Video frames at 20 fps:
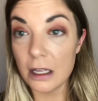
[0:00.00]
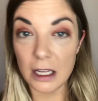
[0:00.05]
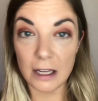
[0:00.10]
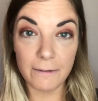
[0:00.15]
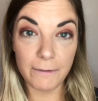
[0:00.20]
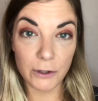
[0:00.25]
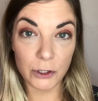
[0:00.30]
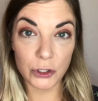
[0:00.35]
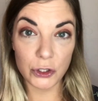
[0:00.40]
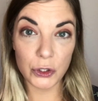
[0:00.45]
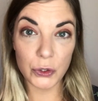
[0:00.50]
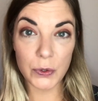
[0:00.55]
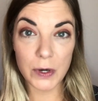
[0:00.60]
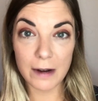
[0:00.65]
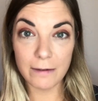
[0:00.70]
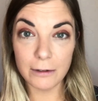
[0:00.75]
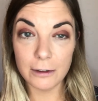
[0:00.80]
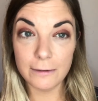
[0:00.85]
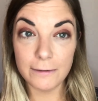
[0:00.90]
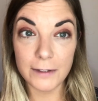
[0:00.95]
If you do
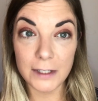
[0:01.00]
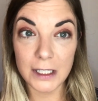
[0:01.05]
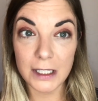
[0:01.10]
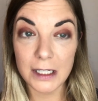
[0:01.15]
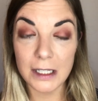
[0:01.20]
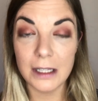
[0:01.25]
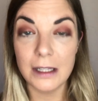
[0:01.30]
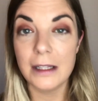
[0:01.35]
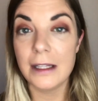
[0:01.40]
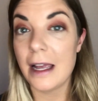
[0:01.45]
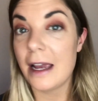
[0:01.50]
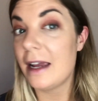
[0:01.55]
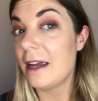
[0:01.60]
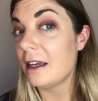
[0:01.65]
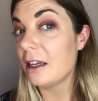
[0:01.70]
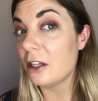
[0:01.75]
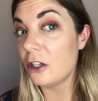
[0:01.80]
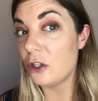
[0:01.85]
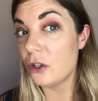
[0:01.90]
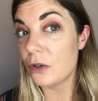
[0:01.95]
ever feel
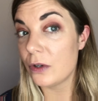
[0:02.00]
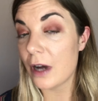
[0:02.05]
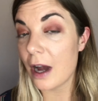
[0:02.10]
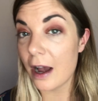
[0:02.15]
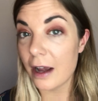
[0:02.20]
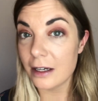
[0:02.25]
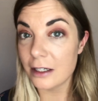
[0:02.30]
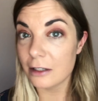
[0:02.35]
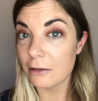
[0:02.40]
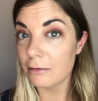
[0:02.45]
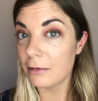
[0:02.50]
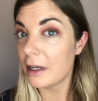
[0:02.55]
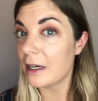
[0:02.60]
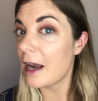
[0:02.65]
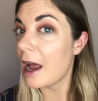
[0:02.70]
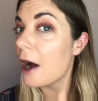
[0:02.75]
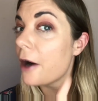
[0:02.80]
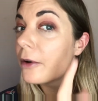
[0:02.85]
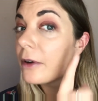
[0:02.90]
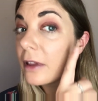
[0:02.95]
like you kind of went
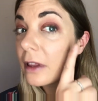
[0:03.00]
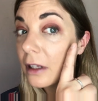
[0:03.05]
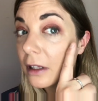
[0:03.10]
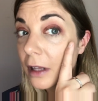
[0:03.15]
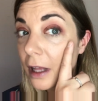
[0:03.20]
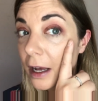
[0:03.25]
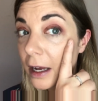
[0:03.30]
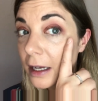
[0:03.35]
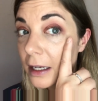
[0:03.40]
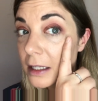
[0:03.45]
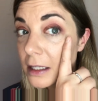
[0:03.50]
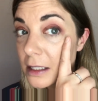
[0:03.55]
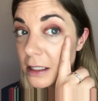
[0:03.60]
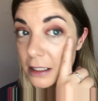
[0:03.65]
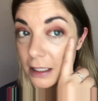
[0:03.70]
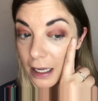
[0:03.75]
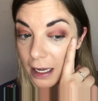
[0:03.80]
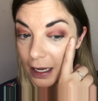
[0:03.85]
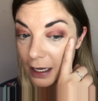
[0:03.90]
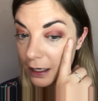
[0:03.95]
out of the lines,
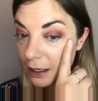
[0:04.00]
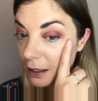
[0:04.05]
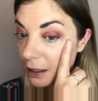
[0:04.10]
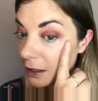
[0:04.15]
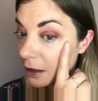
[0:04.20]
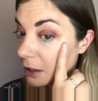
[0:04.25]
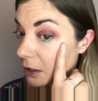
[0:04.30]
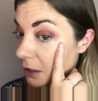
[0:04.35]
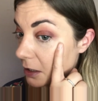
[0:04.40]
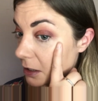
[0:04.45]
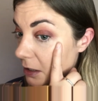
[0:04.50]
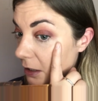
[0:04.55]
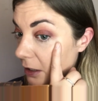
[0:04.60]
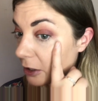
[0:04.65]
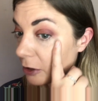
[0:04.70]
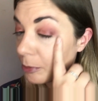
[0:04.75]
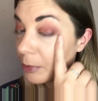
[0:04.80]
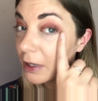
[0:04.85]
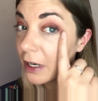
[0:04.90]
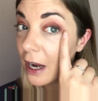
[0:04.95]
like there's a little
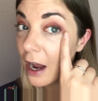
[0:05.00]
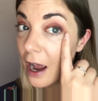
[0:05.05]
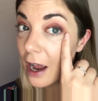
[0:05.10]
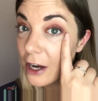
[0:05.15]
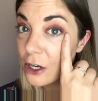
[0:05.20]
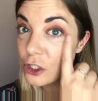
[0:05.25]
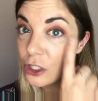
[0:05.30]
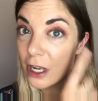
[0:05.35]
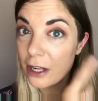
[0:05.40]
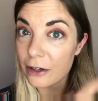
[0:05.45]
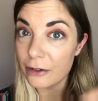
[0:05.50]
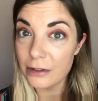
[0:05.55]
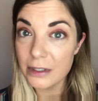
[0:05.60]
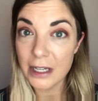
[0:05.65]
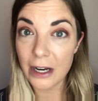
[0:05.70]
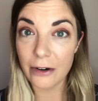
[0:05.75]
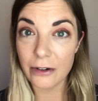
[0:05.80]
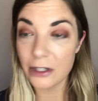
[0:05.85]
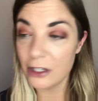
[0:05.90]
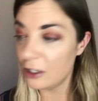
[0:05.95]
bit of eyeshadow
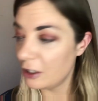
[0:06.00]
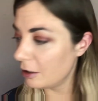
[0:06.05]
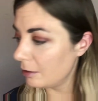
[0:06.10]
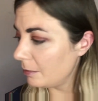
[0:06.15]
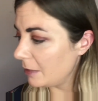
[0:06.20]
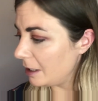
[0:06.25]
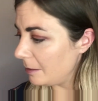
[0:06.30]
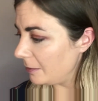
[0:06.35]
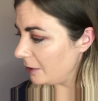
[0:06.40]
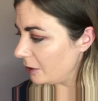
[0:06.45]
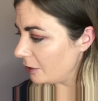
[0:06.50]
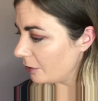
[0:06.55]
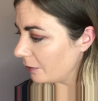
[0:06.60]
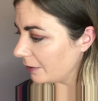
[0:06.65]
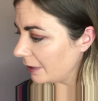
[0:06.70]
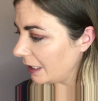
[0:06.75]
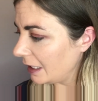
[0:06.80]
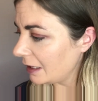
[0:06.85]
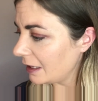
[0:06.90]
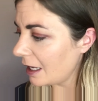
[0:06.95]
down here, maybe you don't
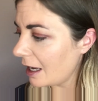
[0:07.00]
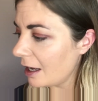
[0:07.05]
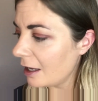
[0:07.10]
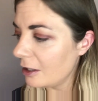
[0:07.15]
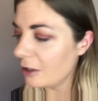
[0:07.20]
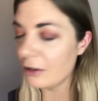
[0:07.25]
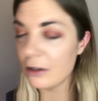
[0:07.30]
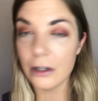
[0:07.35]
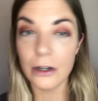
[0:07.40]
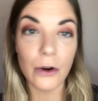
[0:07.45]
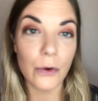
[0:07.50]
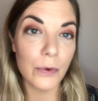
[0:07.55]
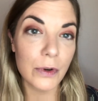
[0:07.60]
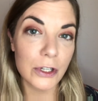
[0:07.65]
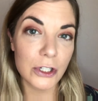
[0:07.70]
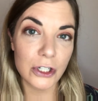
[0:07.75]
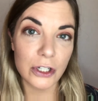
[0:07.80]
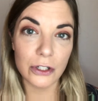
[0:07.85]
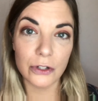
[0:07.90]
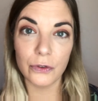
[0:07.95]
like that, you can always
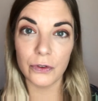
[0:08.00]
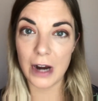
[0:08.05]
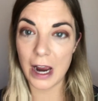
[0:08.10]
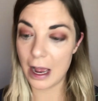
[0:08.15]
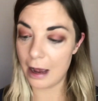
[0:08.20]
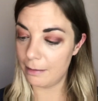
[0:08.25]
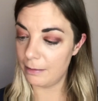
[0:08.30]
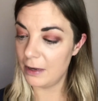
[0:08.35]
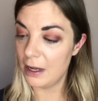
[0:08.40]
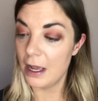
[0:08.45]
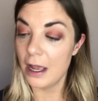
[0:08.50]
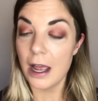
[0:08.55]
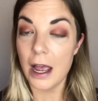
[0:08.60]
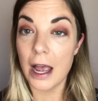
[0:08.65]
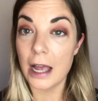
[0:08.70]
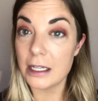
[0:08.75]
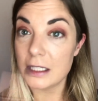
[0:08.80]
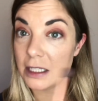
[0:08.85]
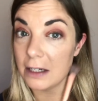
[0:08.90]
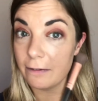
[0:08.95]
just grab
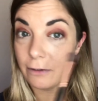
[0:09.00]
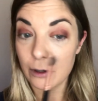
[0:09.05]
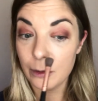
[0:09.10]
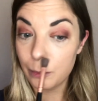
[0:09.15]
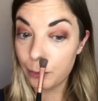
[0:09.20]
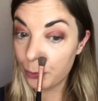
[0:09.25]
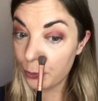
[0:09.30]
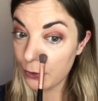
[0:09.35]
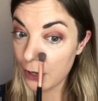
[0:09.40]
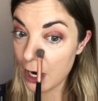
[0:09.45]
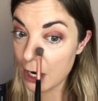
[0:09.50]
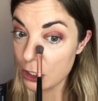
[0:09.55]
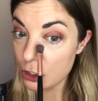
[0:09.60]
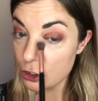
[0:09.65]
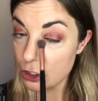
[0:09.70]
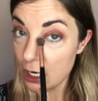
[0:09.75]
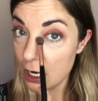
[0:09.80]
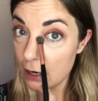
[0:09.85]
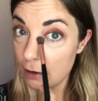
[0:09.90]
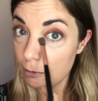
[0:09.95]
a different brush
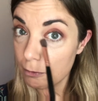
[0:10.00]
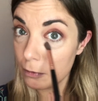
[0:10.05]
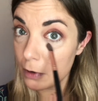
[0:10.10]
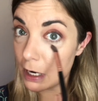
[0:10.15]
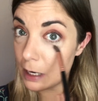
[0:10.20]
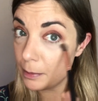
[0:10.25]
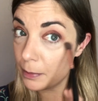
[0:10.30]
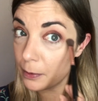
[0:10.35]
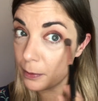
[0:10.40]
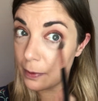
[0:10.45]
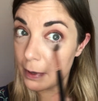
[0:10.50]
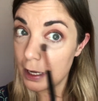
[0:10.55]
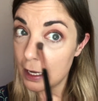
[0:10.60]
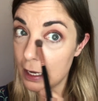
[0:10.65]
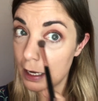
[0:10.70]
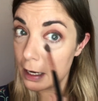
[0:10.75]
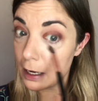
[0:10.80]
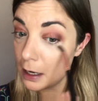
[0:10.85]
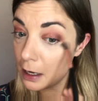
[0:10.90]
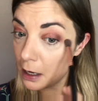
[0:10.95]
and wipe
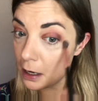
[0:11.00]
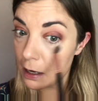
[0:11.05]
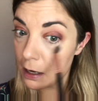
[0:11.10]
away